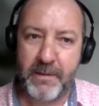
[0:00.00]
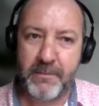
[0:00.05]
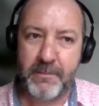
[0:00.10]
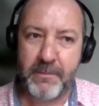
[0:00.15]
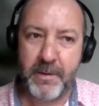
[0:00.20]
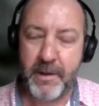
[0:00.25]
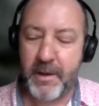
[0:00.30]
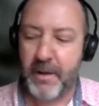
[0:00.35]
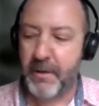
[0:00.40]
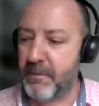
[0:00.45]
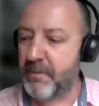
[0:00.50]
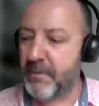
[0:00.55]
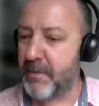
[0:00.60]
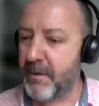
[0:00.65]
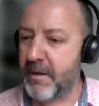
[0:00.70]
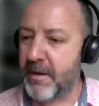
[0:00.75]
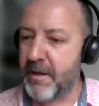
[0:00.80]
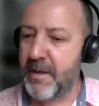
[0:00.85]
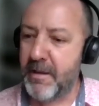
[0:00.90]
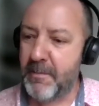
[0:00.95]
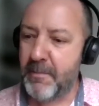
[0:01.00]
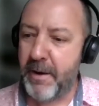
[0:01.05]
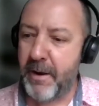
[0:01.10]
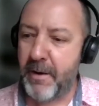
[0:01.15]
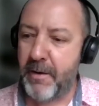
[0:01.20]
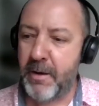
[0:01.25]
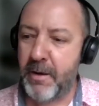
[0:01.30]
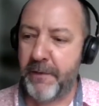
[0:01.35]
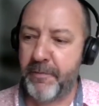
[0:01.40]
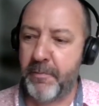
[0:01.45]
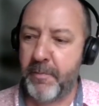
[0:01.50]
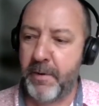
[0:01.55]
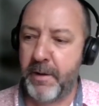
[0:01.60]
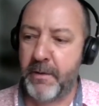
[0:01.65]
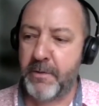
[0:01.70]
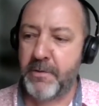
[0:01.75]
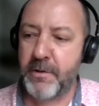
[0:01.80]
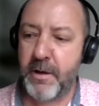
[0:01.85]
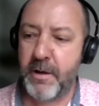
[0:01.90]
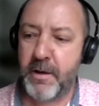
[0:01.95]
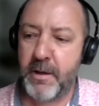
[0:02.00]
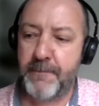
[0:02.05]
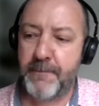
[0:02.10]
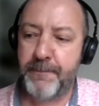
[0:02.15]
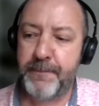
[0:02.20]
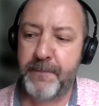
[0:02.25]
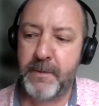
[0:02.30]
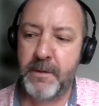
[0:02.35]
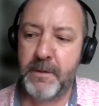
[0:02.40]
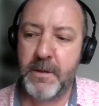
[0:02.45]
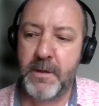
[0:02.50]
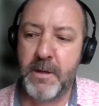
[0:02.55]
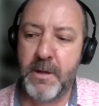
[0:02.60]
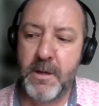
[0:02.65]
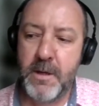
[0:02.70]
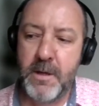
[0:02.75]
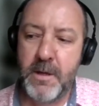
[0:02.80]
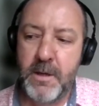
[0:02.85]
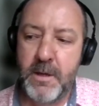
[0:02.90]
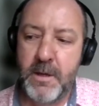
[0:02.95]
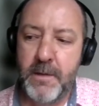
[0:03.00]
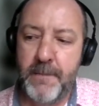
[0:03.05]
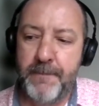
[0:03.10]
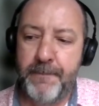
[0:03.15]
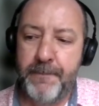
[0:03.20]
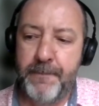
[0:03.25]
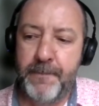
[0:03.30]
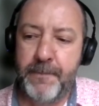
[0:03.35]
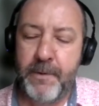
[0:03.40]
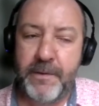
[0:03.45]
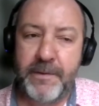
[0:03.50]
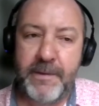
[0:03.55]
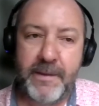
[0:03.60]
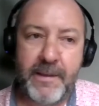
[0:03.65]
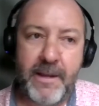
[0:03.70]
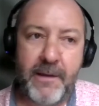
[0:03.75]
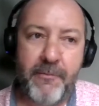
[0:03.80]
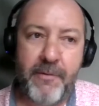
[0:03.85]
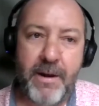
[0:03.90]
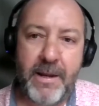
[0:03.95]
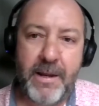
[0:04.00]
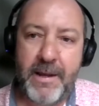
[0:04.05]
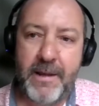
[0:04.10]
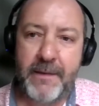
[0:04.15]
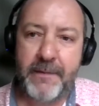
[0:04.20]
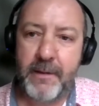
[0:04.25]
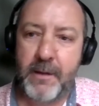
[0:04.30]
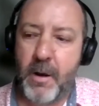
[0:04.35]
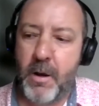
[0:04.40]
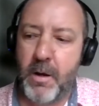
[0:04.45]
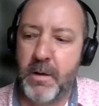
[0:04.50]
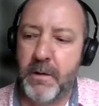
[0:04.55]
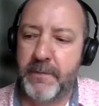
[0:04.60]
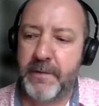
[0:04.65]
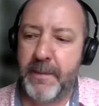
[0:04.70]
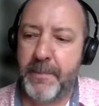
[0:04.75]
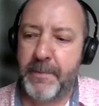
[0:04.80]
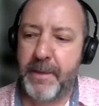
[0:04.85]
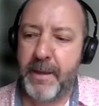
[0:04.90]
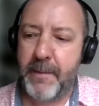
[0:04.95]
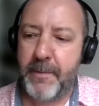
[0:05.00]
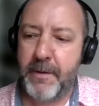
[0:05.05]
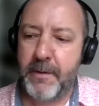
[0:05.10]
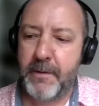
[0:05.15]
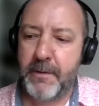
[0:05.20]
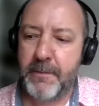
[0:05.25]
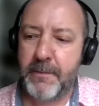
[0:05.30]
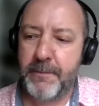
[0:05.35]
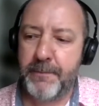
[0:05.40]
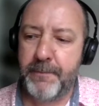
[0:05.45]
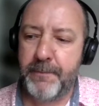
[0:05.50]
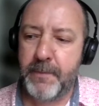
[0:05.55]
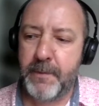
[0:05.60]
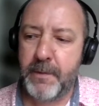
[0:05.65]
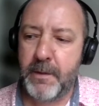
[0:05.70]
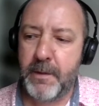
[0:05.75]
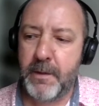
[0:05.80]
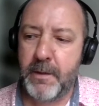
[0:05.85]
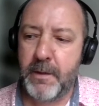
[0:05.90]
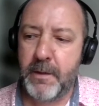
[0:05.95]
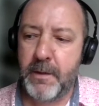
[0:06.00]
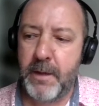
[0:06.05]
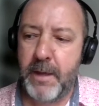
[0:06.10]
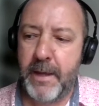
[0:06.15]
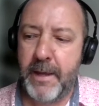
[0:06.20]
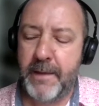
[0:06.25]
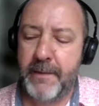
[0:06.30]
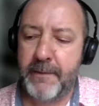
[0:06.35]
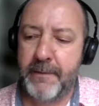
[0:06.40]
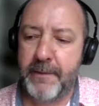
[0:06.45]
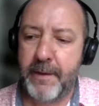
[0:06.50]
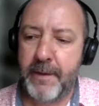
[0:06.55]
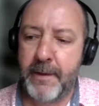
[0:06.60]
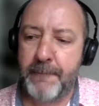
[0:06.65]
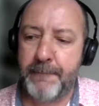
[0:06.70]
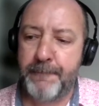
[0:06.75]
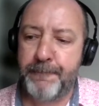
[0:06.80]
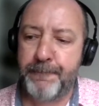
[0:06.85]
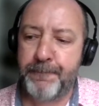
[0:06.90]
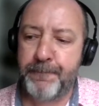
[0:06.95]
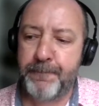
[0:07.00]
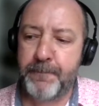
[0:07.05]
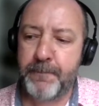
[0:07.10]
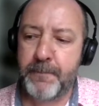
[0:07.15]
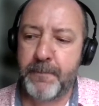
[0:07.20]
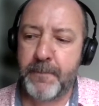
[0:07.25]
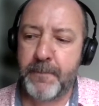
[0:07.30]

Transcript: about my own life and my own journey. So I think there really is a loneliness epidemic, and